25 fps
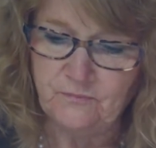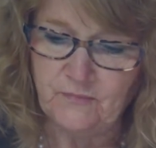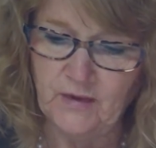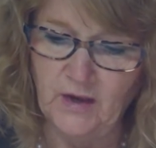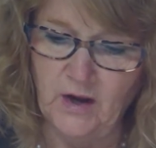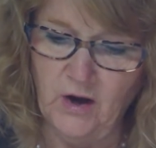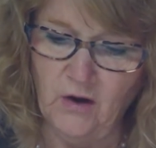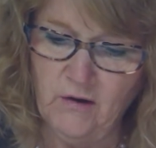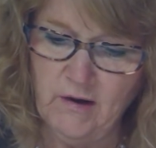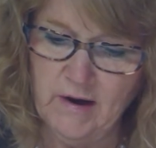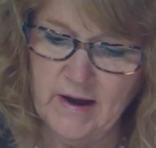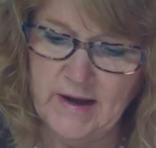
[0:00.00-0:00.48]

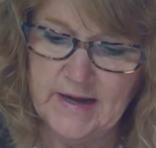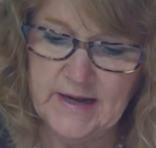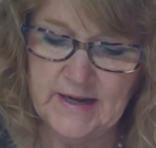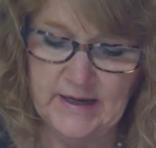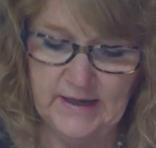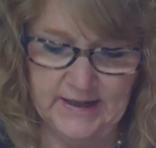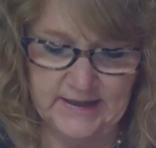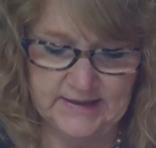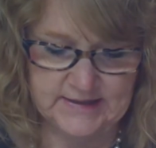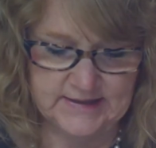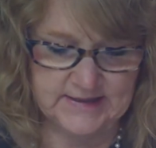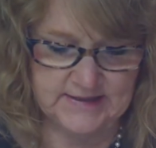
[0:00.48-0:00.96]
Alrighty,
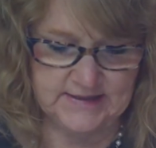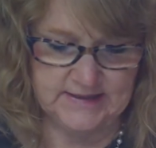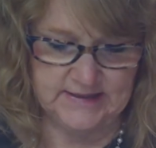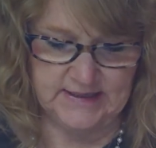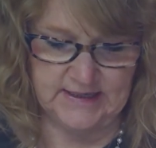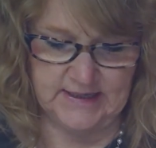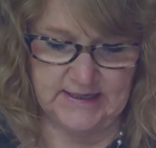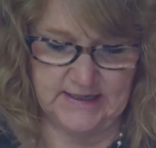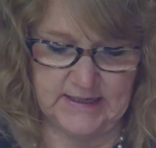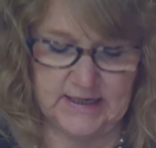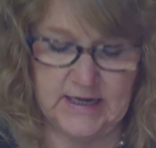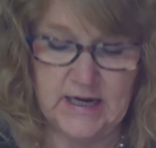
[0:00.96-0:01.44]
let's
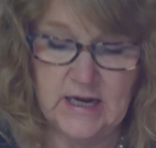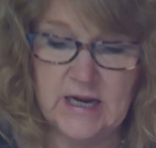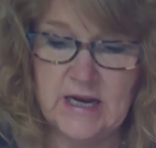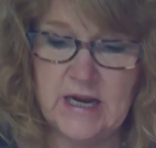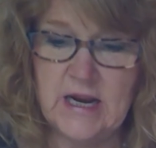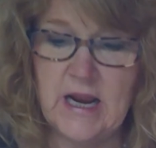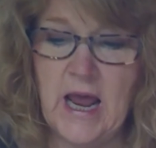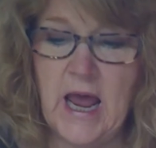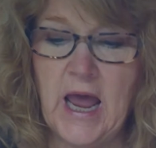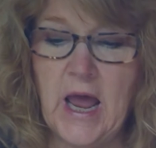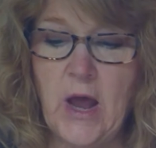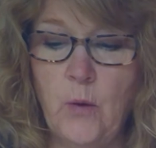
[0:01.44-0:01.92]
see.
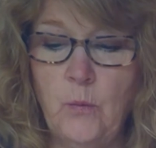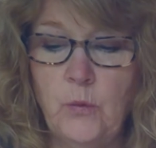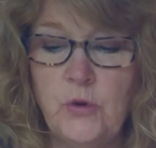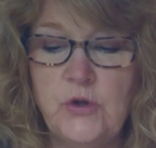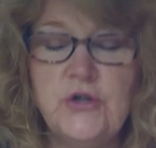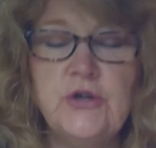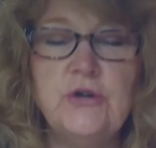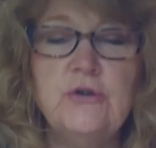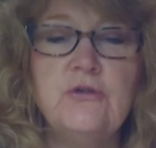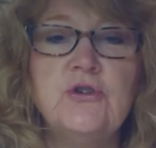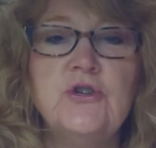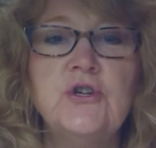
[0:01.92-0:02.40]
How
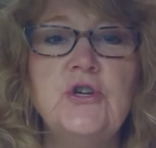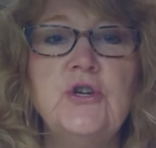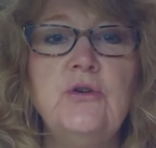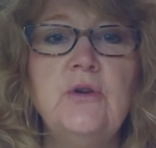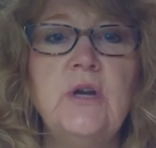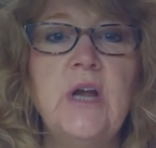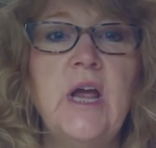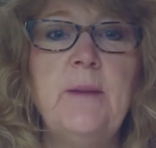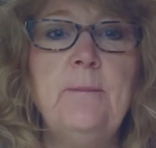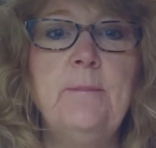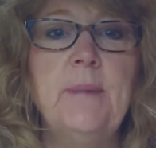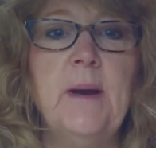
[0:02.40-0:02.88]
would you
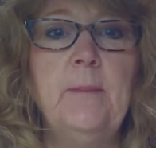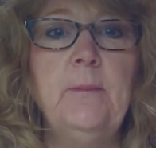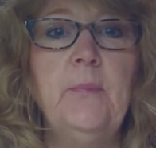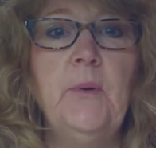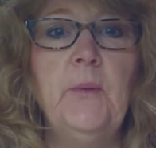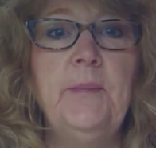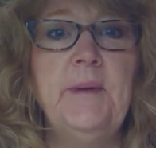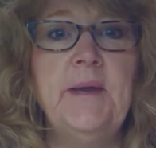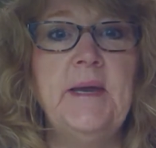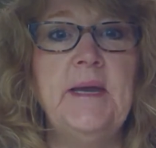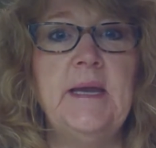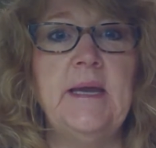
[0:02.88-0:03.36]
shoot a
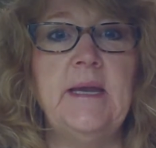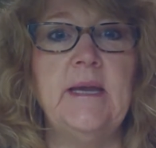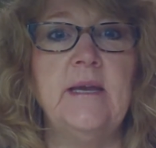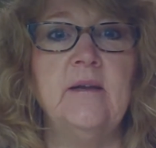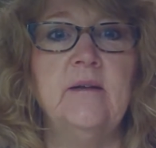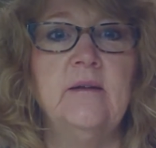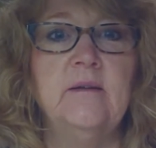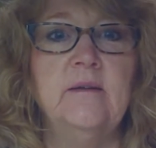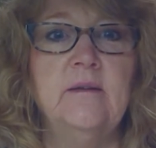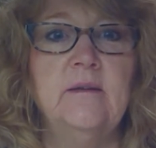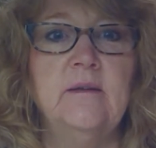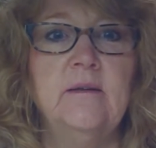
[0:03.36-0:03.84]

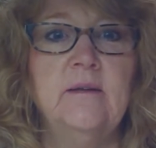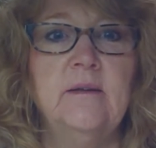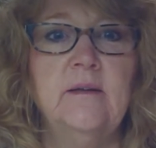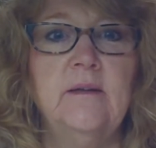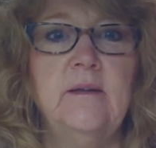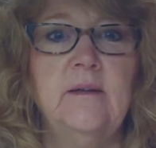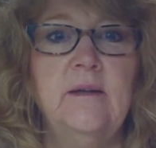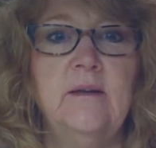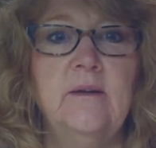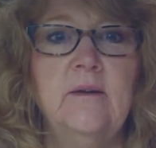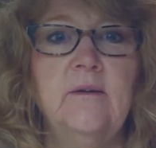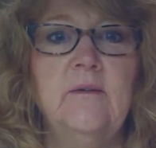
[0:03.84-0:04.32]
bumblebee
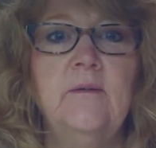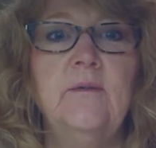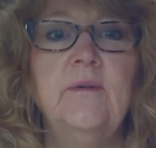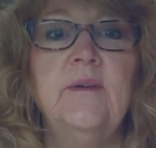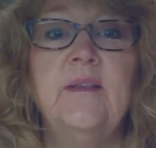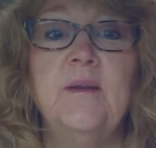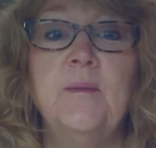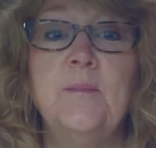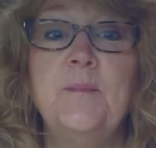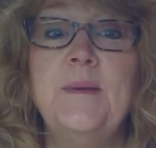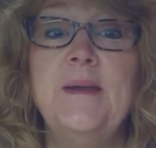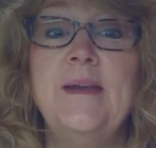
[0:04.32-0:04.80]

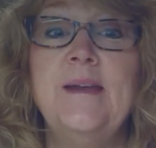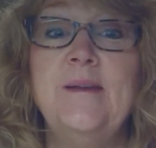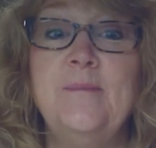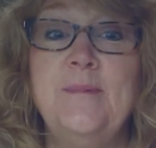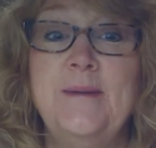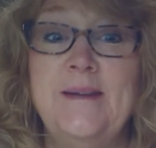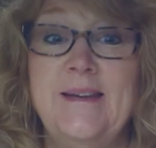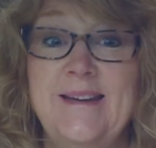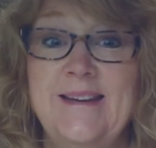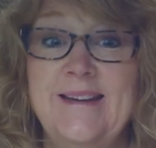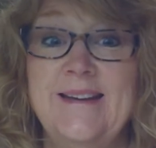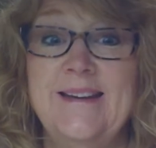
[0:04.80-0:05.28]
with a
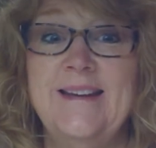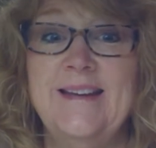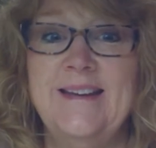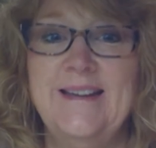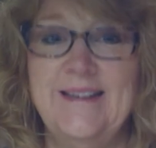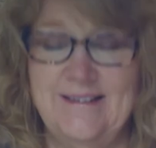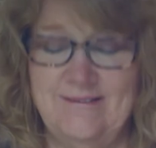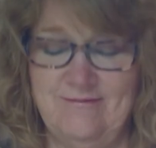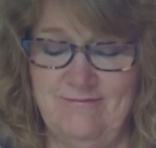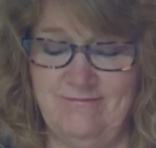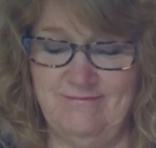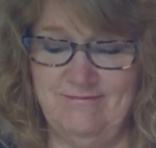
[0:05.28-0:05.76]
BB
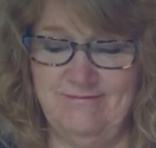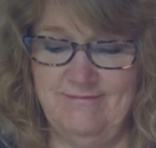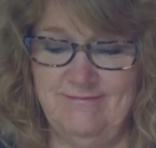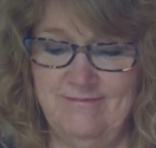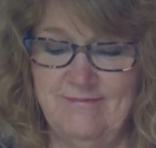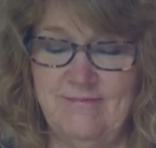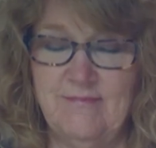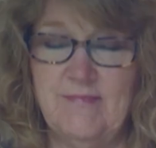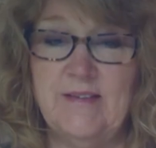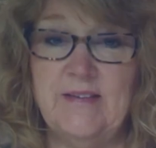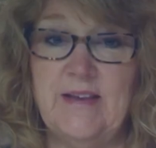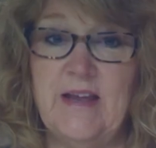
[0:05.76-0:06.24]
gun?
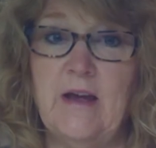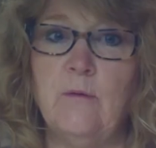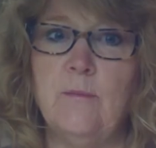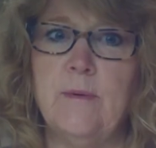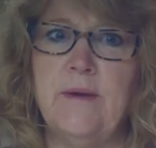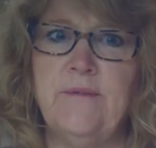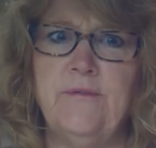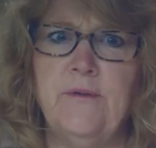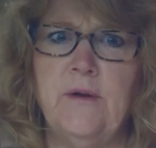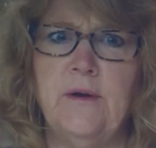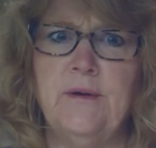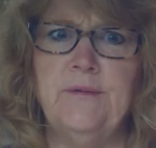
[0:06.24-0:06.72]
And that would
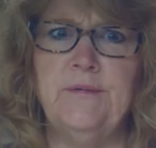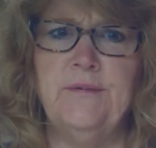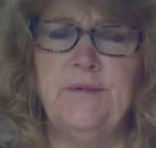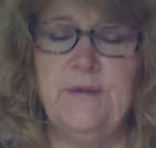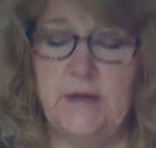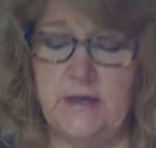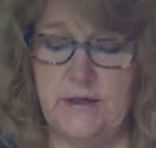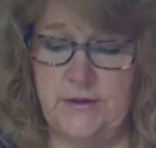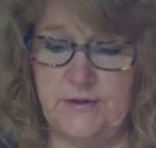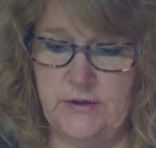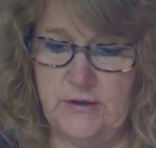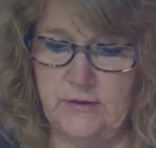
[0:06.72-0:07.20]
be fun to
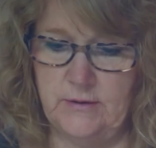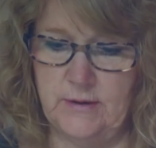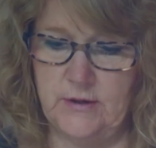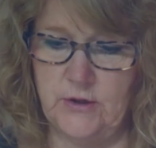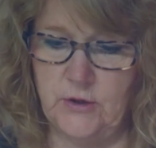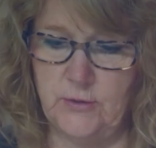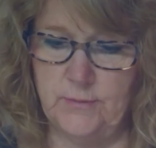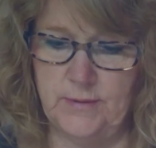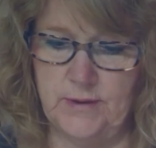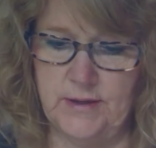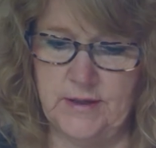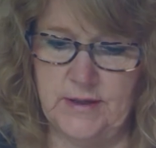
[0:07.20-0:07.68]
see, too, I
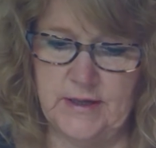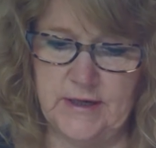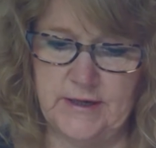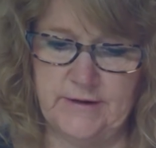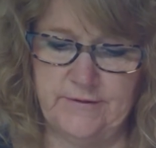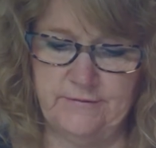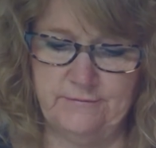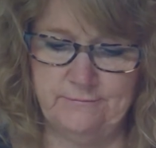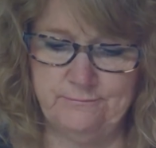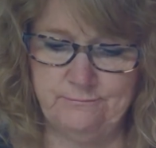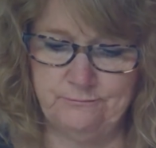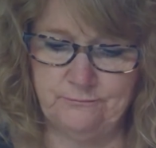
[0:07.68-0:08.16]
do
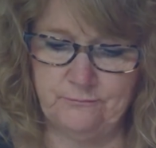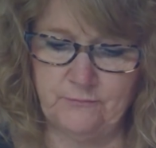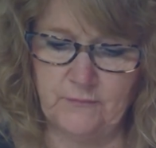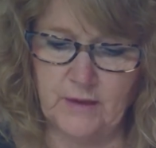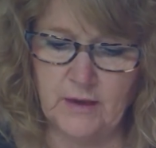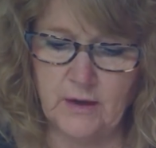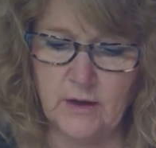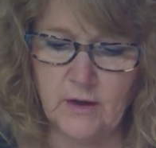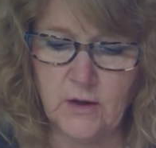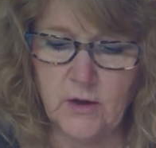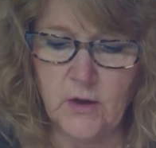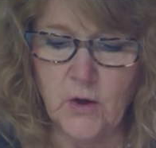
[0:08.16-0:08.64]
believe.
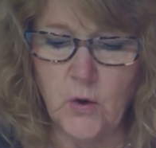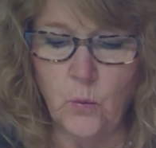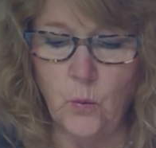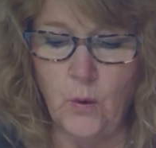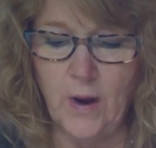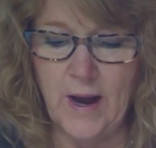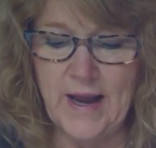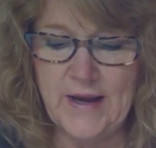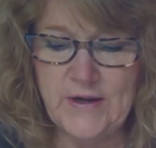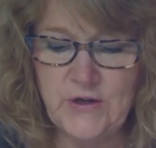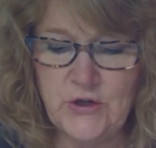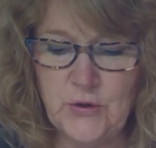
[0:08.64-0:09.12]

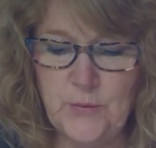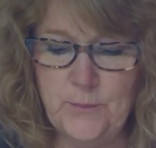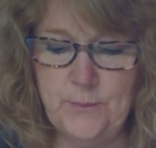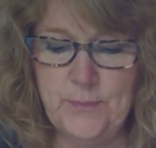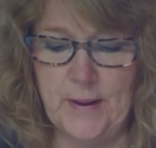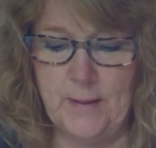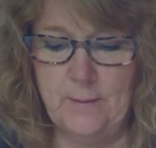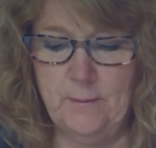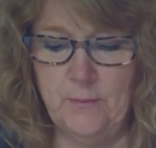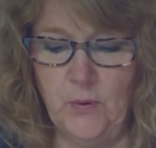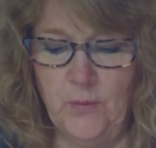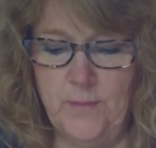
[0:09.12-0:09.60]
Why do
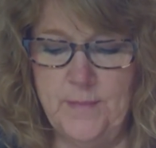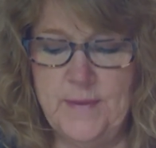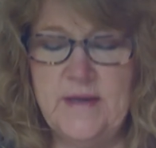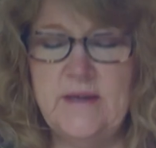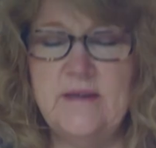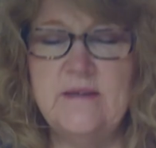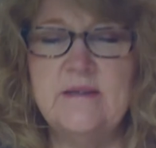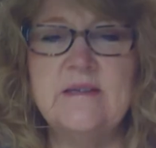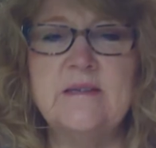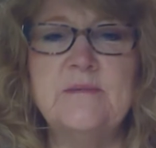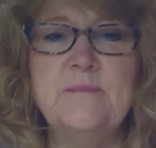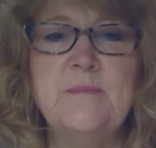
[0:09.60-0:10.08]

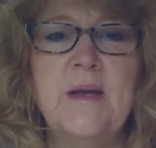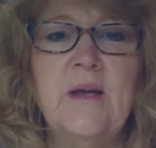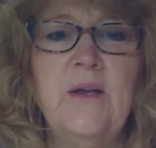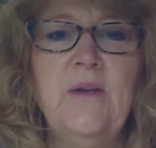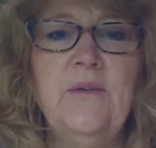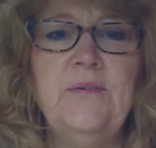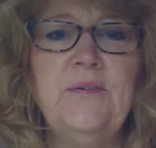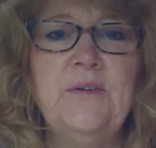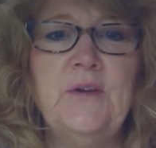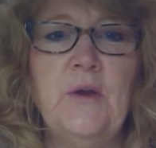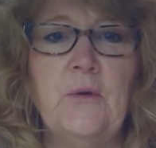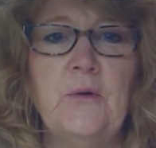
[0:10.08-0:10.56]
bumblebees
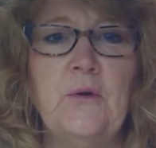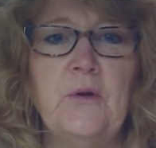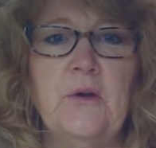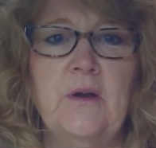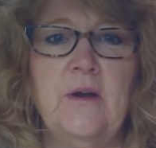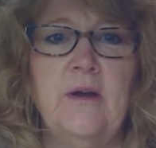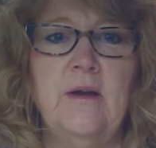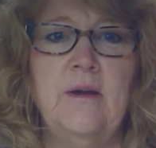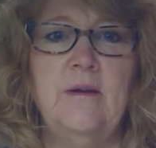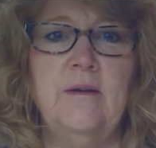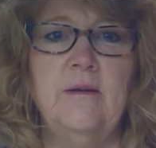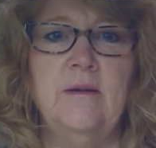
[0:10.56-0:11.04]
smell so
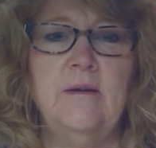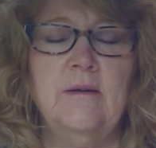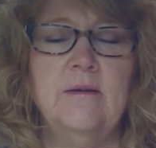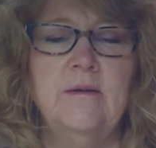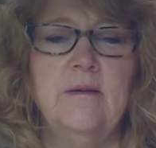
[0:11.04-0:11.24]
good?